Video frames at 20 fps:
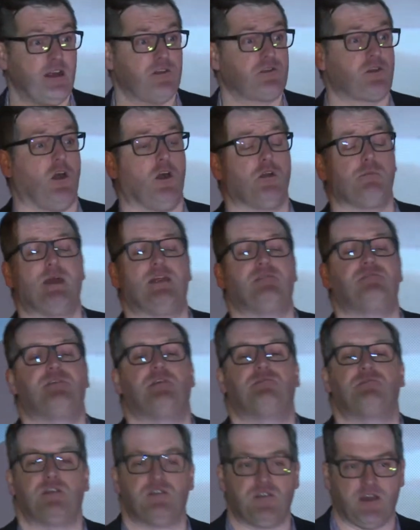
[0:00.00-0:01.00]
Hitchcock made
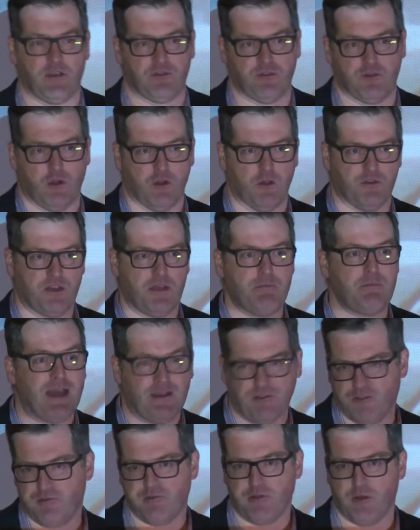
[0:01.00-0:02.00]
$50,000. He
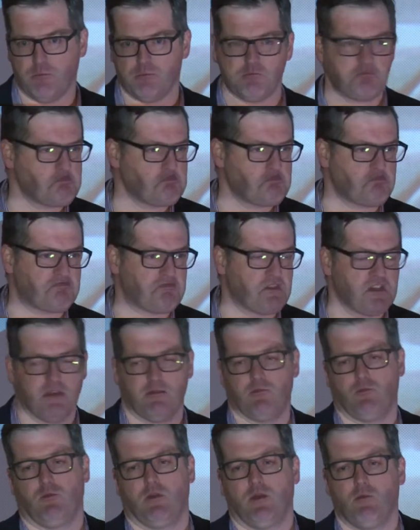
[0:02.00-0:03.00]
made the film.
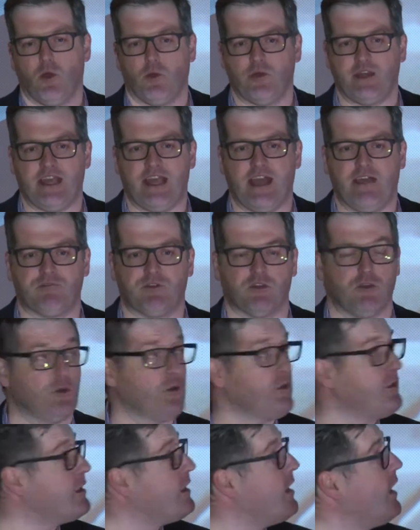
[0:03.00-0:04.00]
What would he have to do
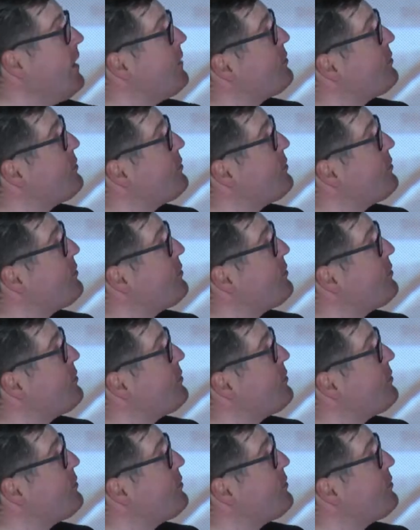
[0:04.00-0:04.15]
with it?